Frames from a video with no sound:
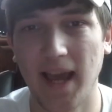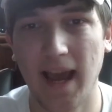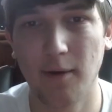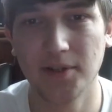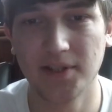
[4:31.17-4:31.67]

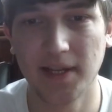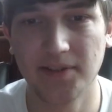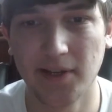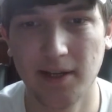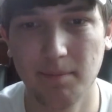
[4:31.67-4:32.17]
hour
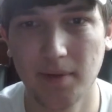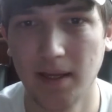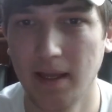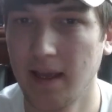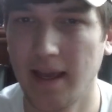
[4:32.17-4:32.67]
sets up,
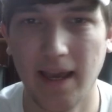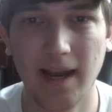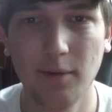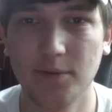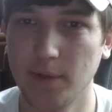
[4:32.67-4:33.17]
and
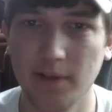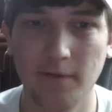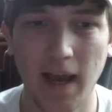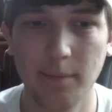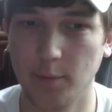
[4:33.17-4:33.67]
I was really
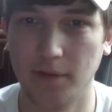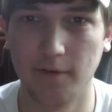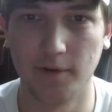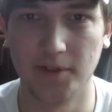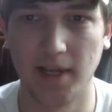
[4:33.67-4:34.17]
vibing with the
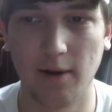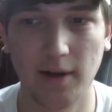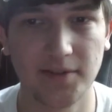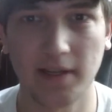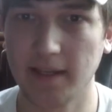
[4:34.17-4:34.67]
first hour. I
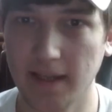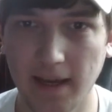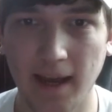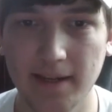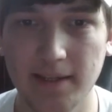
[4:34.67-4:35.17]
was like,
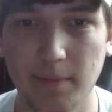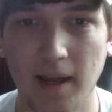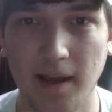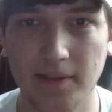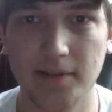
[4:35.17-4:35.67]
yeah, I can get
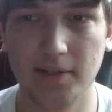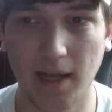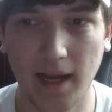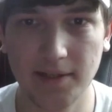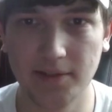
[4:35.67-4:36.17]
behind these
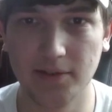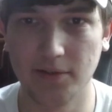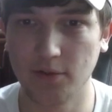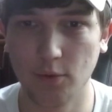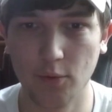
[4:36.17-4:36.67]
guys. This
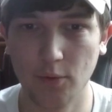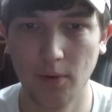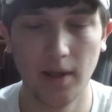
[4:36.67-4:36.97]
is cool.